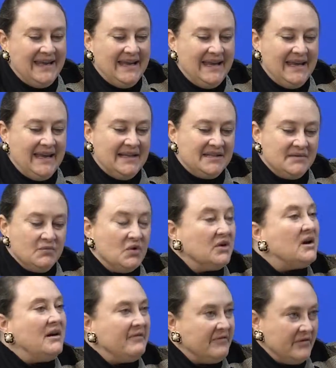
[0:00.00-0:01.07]
it's more
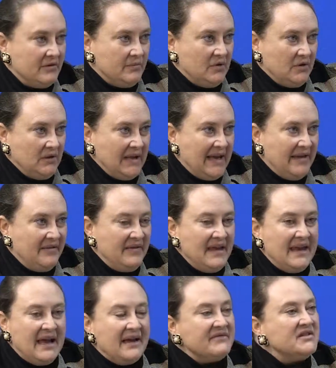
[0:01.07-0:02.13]
comfortable, and they
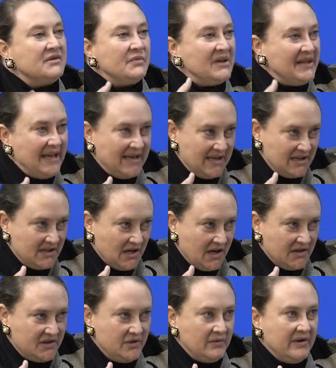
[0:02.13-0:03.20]
have someone they can talk
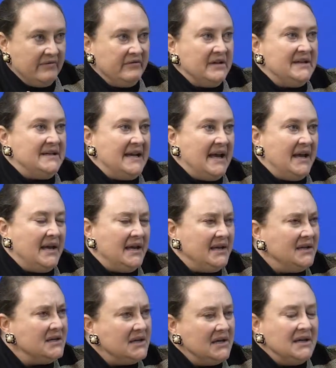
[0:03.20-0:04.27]
to every day. And
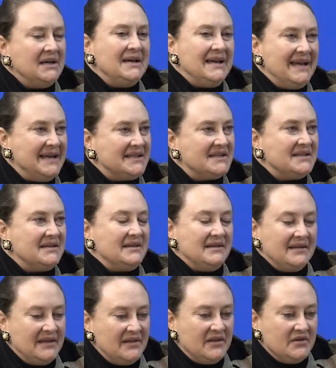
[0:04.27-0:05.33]

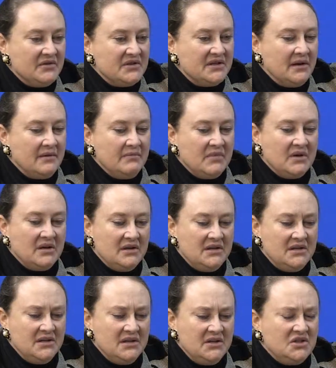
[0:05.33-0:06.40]
there's
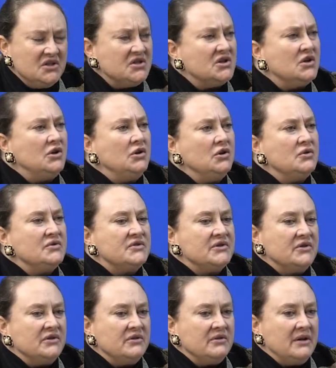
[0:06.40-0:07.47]
just
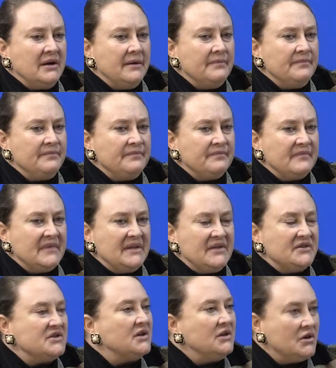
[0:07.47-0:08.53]
closer,
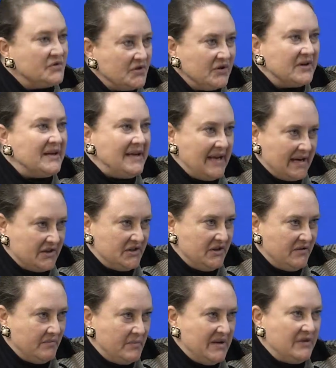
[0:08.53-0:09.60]
there's a closer connection
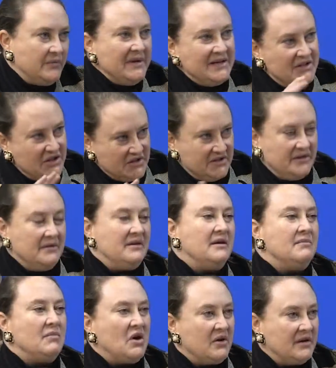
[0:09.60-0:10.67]
between just a
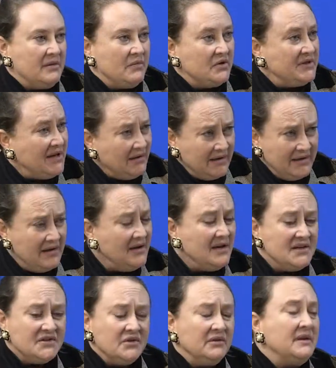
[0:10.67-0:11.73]
market motel, and
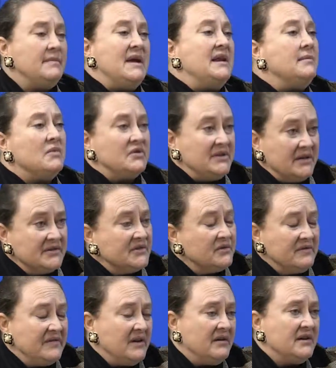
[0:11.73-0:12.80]
certainly many motels do a
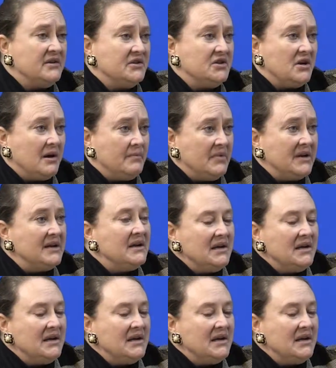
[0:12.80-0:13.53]
very good job, but